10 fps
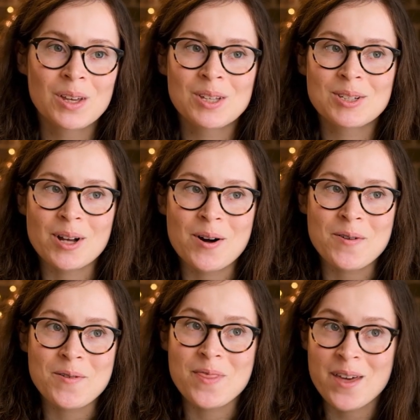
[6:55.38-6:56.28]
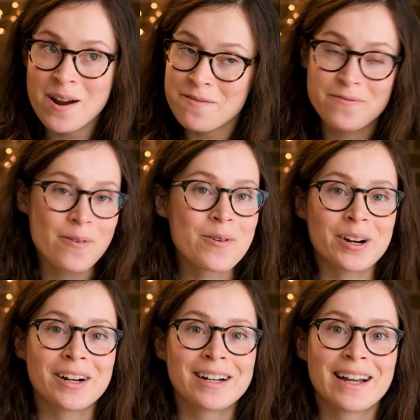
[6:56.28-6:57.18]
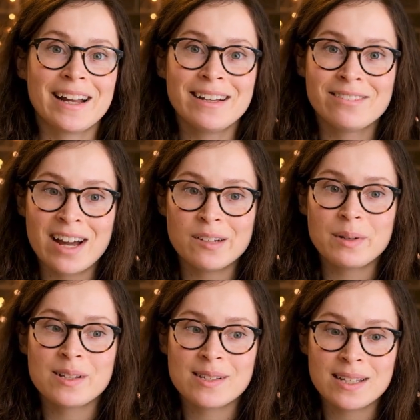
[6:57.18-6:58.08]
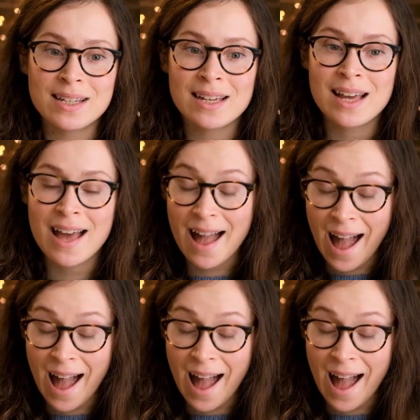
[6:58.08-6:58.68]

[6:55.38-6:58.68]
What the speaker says: So therefore, getting vitamin C,